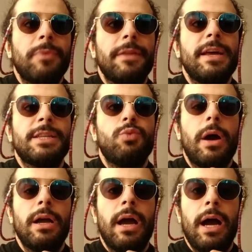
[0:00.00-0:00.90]
And that's
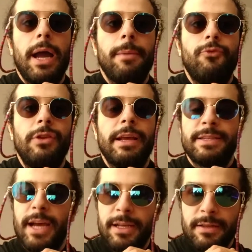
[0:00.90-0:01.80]
why I'm really
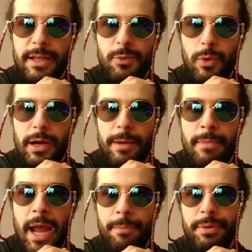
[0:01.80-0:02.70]
excited, that's why I'm
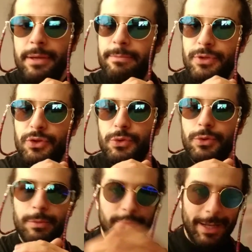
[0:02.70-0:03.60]
happy
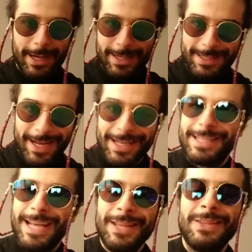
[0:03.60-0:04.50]
to, like I said,
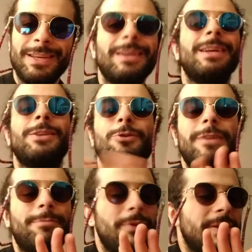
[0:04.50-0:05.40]
attend in
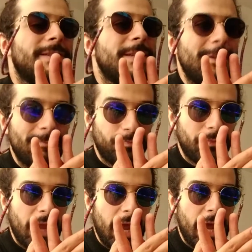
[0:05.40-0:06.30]
November this year.
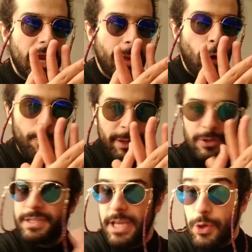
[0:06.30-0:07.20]
And I'm hoping
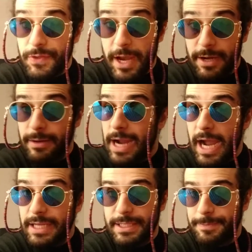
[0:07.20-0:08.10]
to see you there,
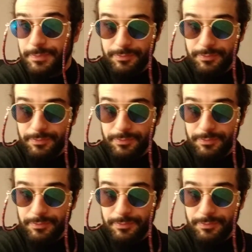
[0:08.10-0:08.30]
guys.